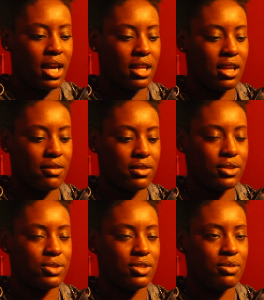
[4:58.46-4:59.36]
now, the
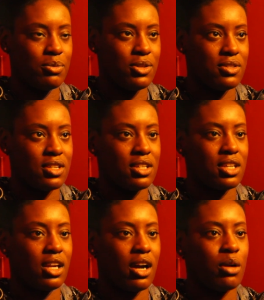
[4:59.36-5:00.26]
evolution of music,
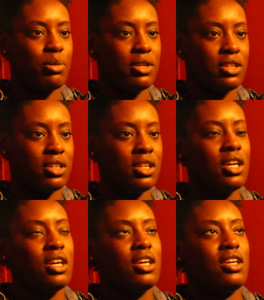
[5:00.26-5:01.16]
in our opinion,
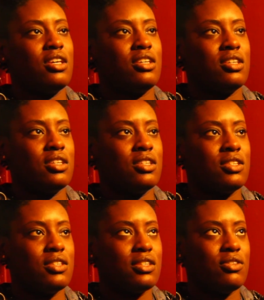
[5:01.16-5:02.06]

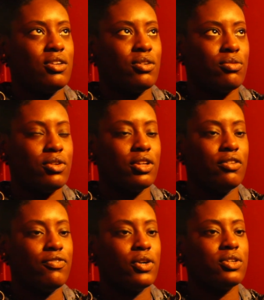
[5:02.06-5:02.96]
is really
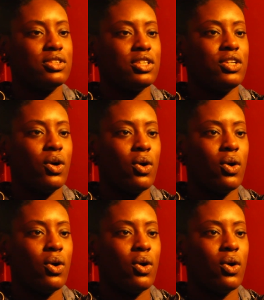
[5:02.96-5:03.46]
focusing